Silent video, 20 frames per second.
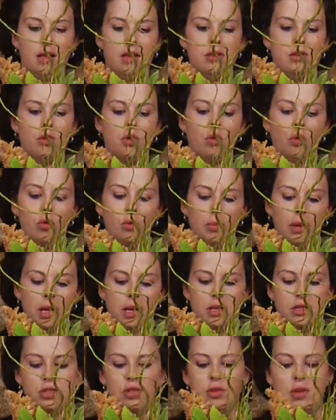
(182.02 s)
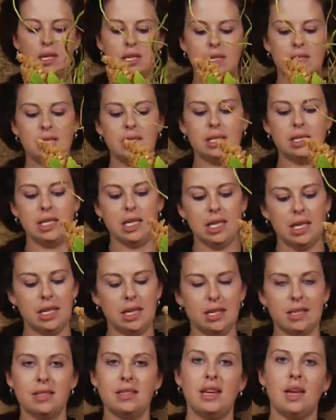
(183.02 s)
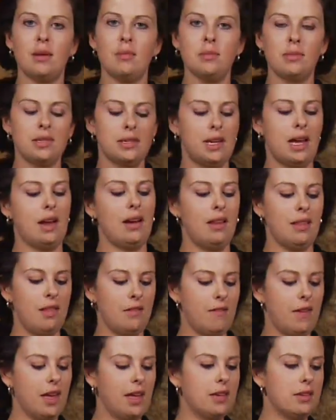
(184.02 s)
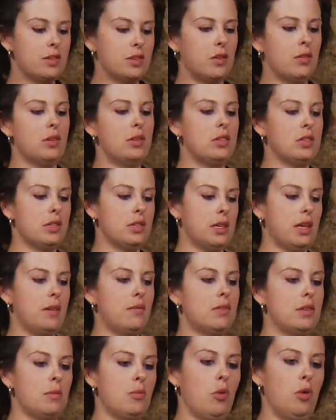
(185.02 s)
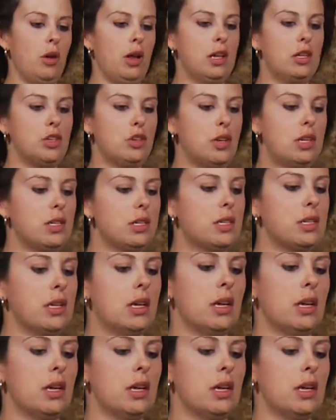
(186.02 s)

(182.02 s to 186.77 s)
it's cool because you can see the stems down in the vase, so it just gives it more interest.